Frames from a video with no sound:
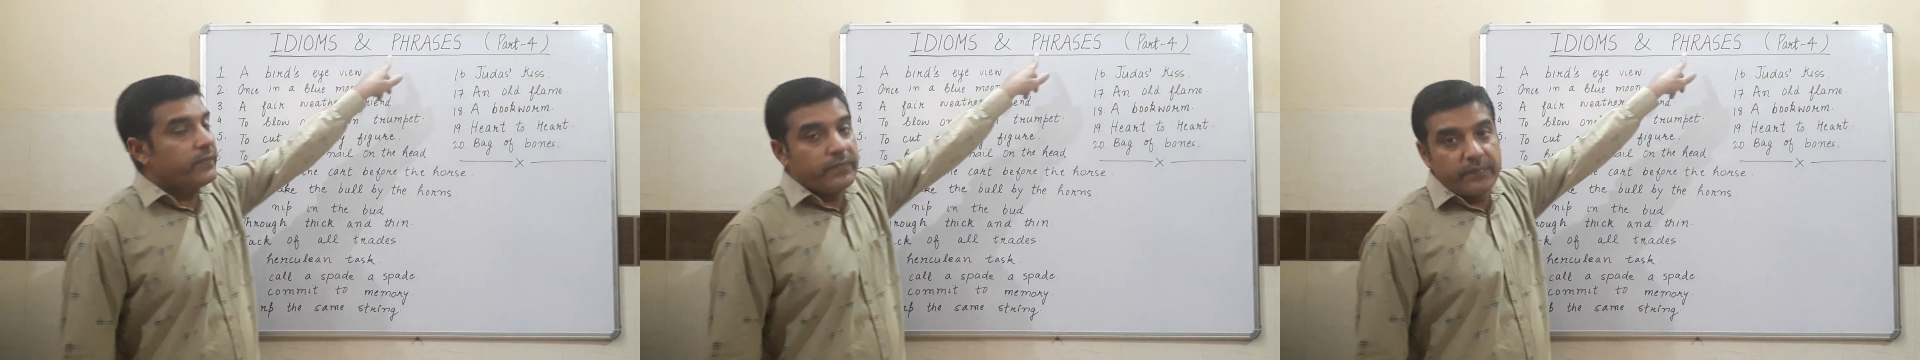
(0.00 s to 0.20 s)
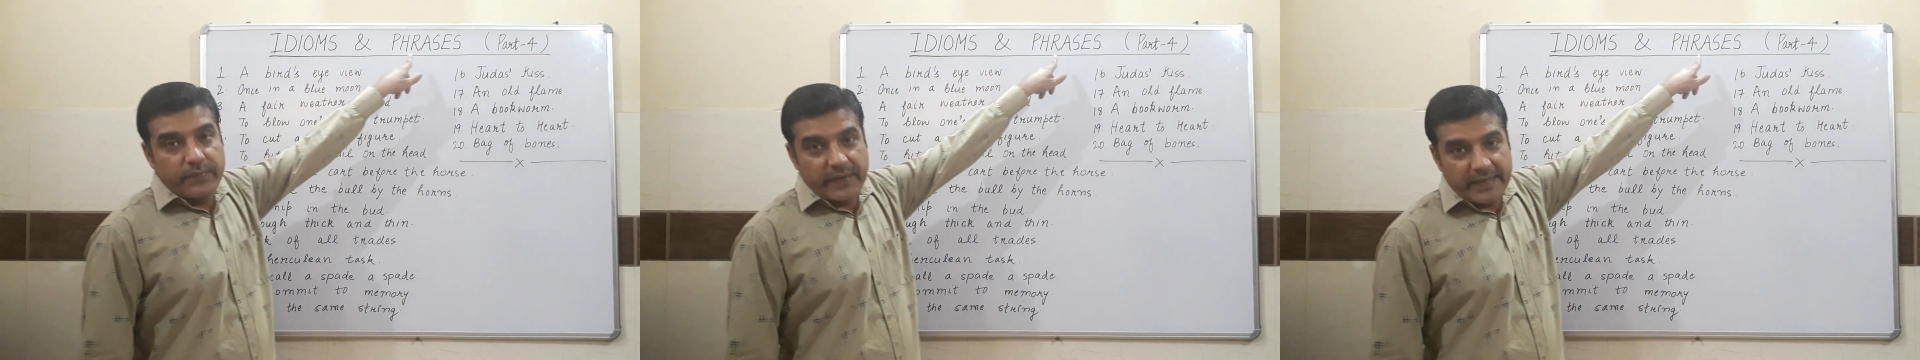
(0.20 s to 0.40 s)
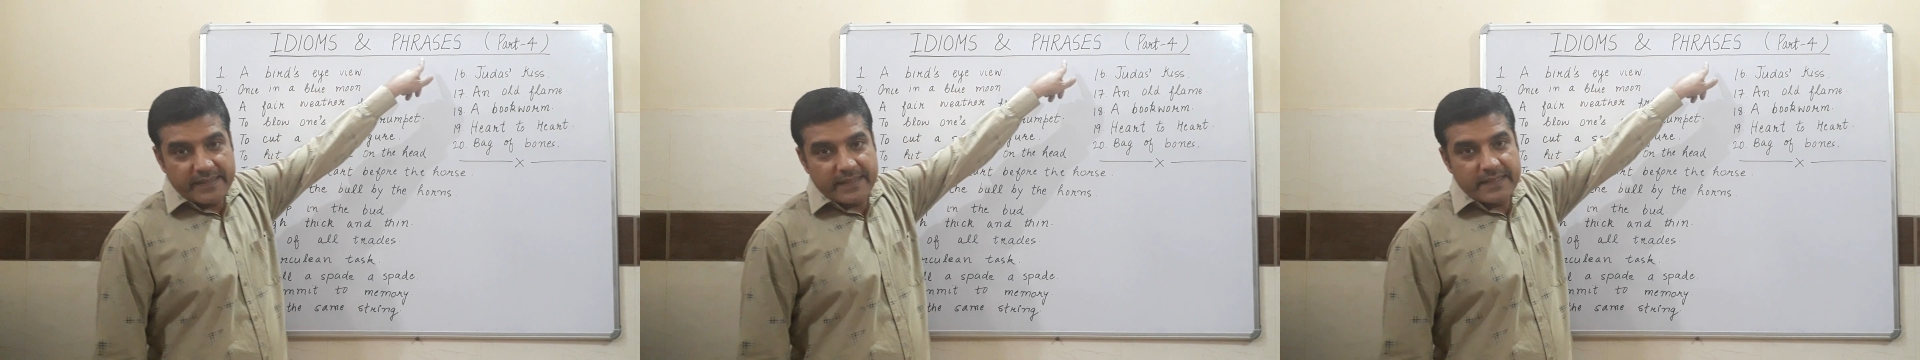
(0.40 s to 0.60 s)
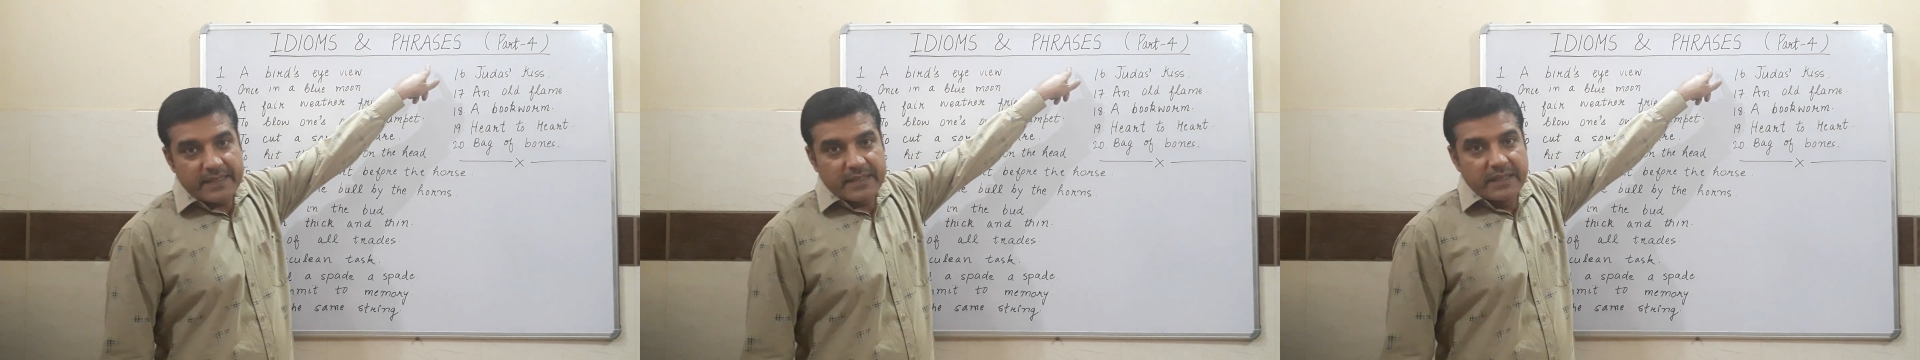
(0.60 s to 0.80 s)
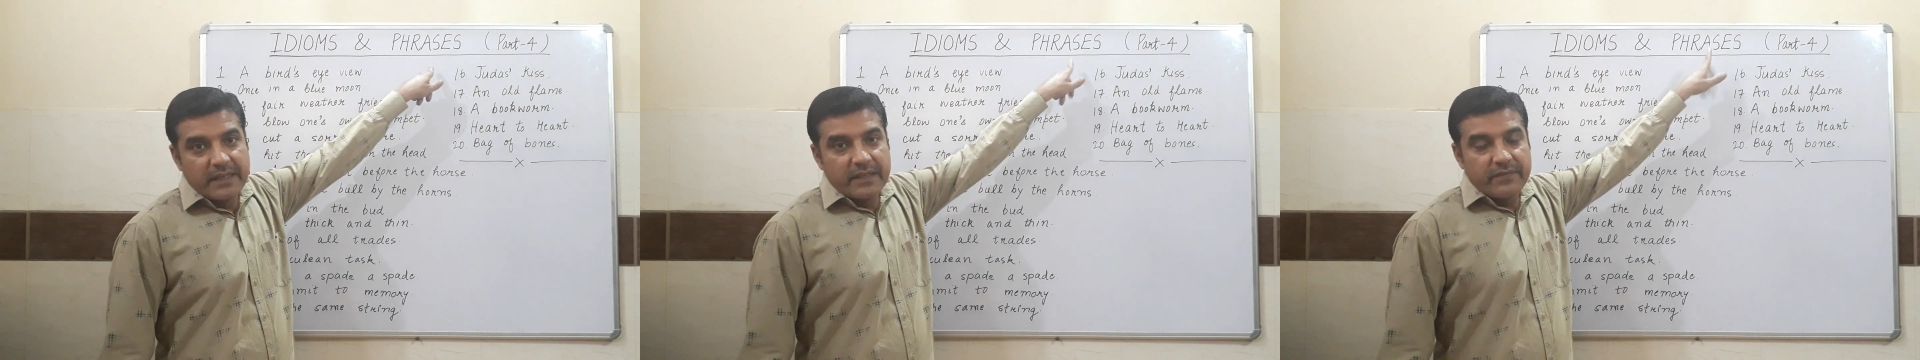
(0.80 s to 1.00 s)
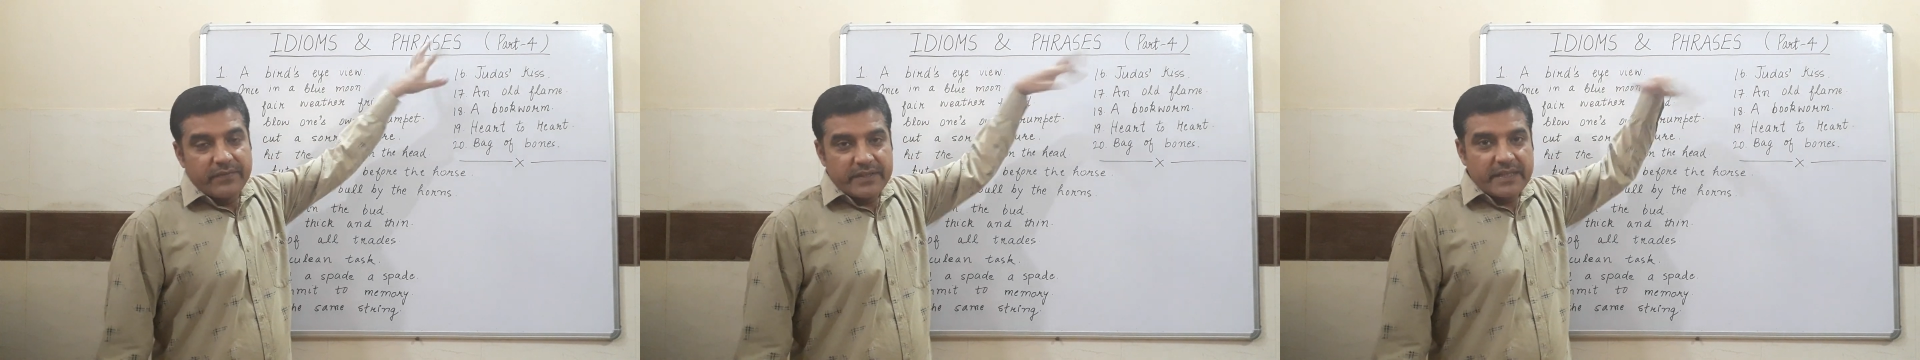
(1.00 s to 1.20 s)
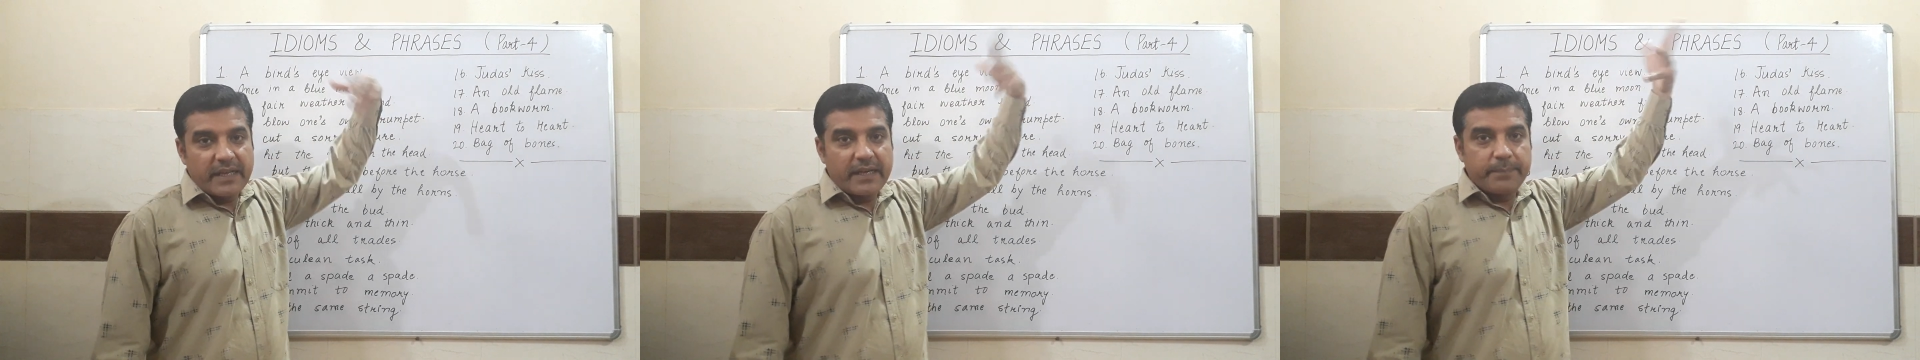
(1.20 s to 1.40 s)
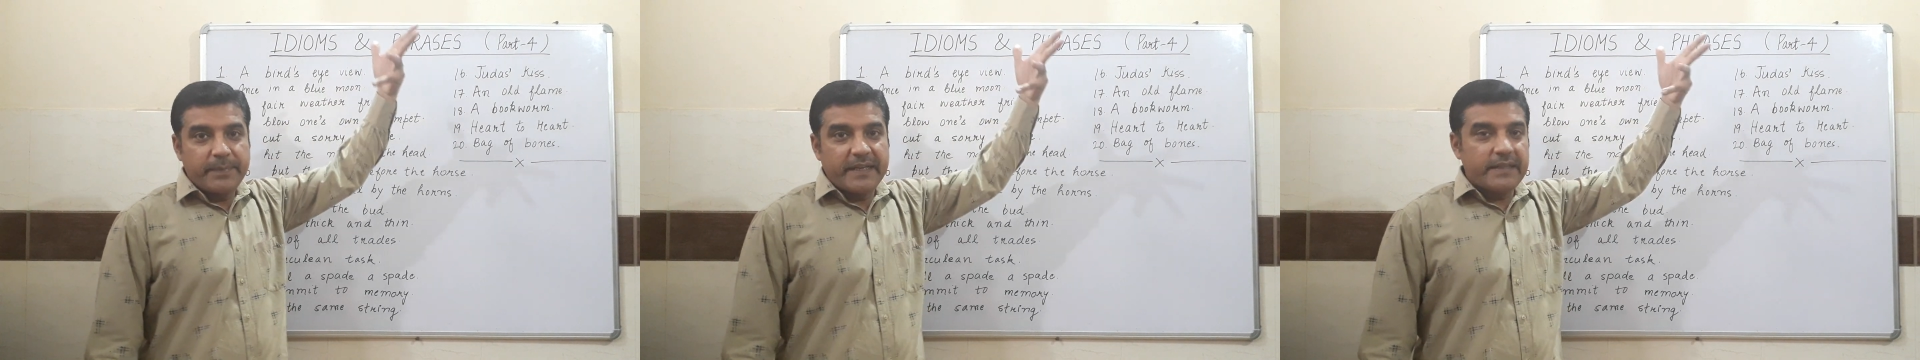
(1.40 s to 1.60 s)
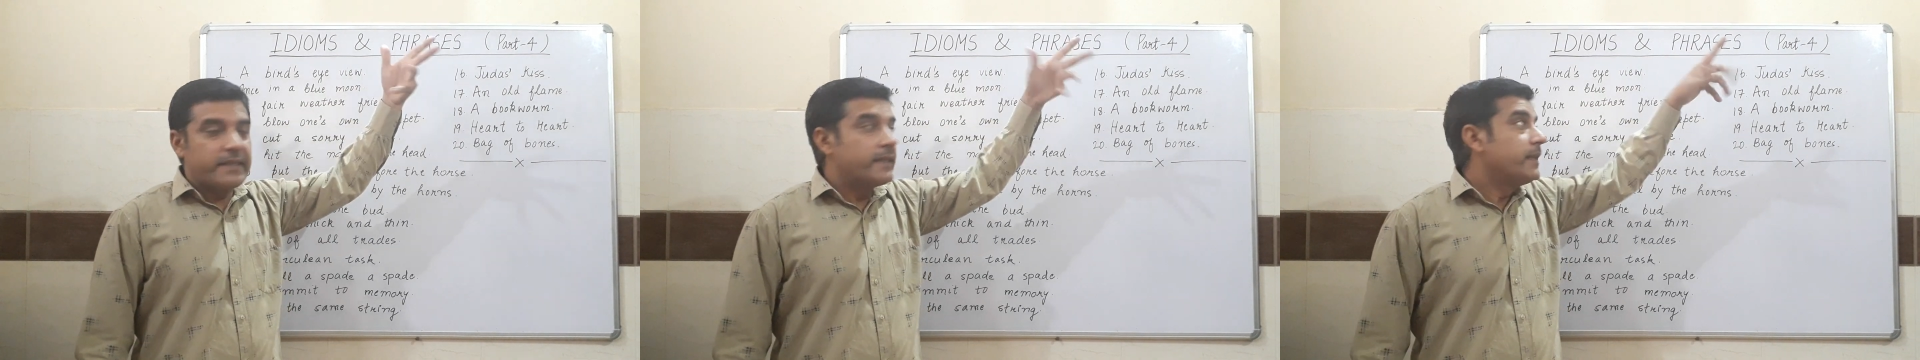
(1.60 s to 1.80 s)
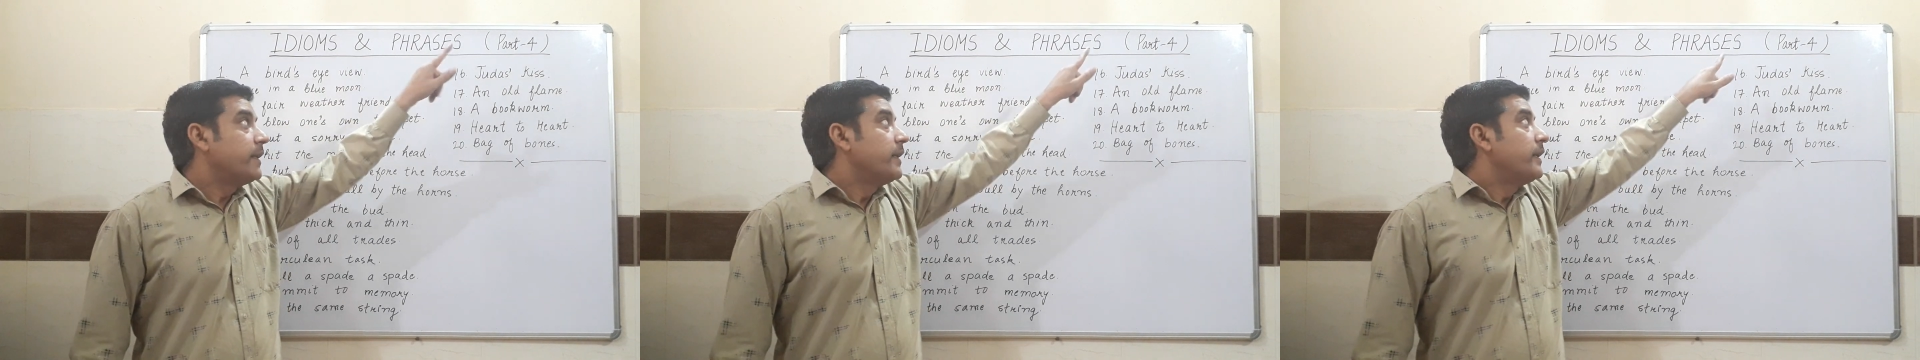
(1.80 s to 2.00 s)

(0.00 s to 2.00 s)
phrases, which I repeat,